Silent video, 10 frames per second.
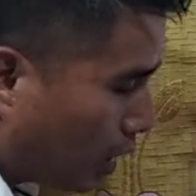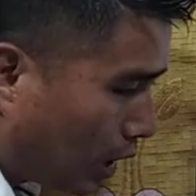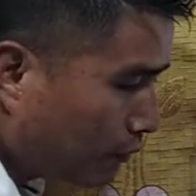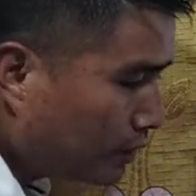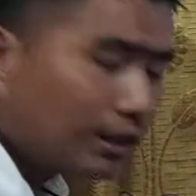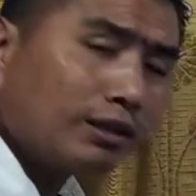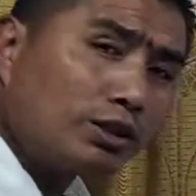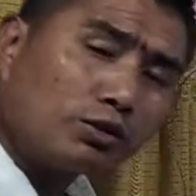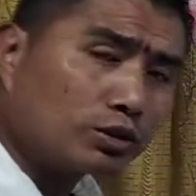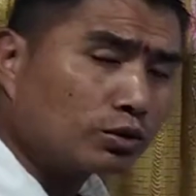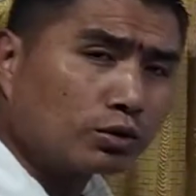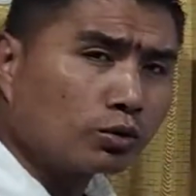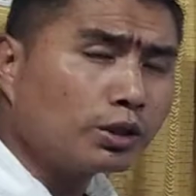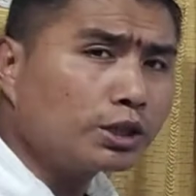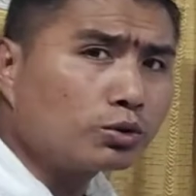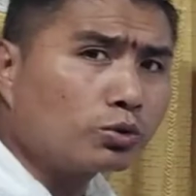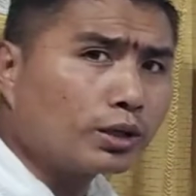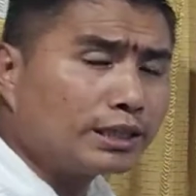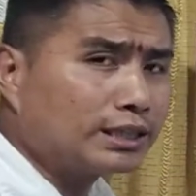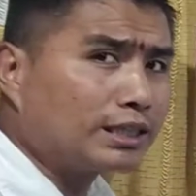of the, you no need to go
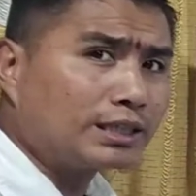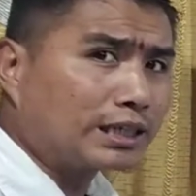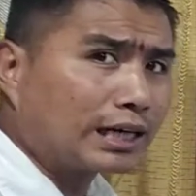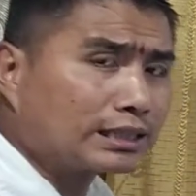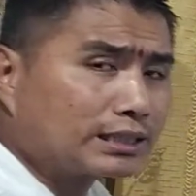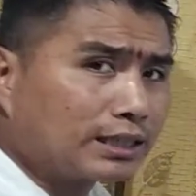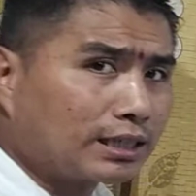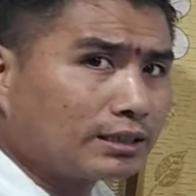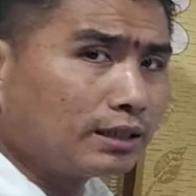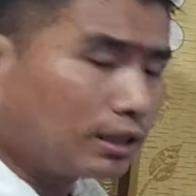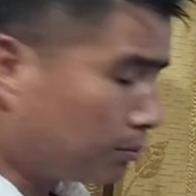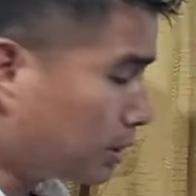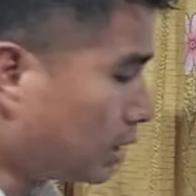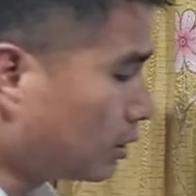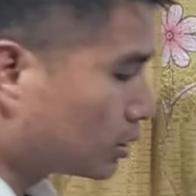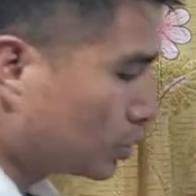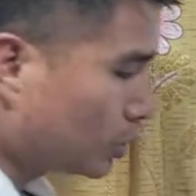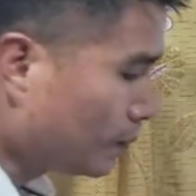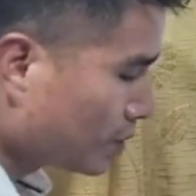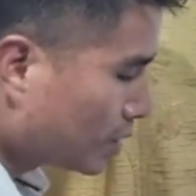in detail in class 10, but then
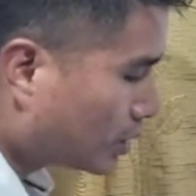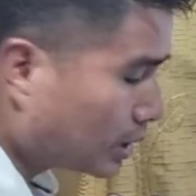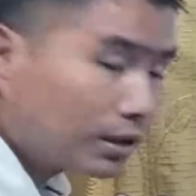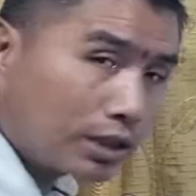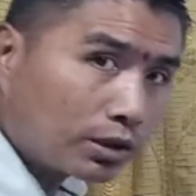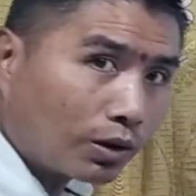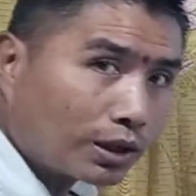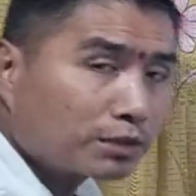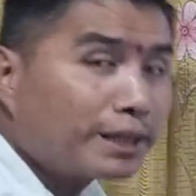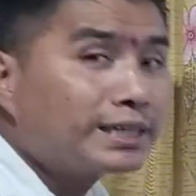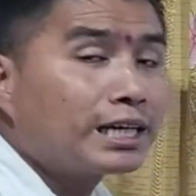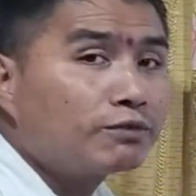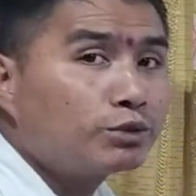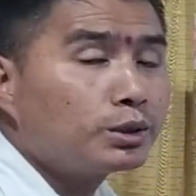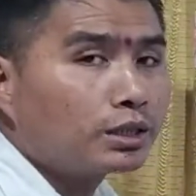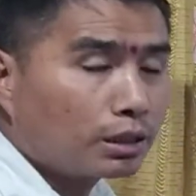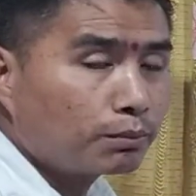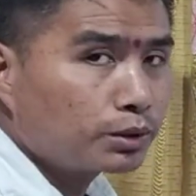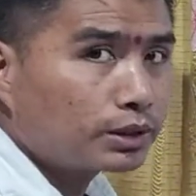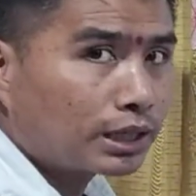also, okay, this knowledge might help
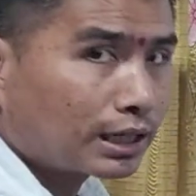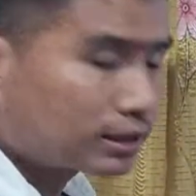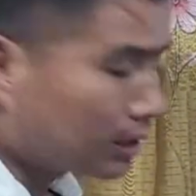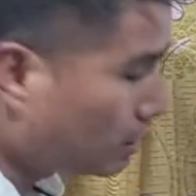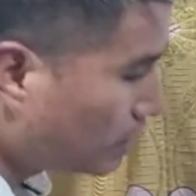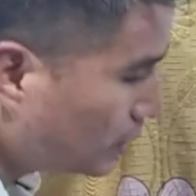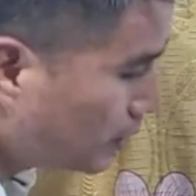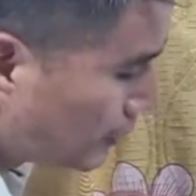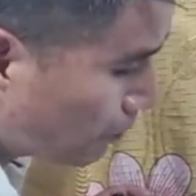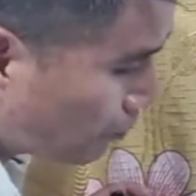you in class 11.